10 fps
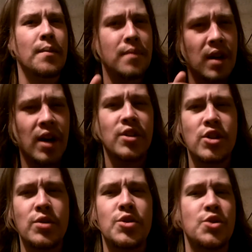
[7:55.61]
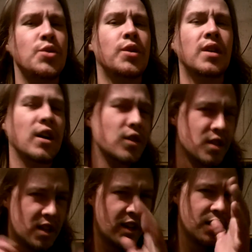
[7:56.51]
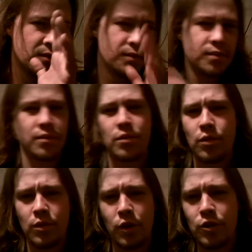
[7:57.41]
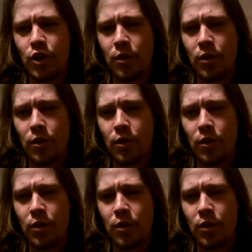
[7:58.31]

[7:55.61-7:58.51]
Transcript: I'm not too sure. I couldn't tell you who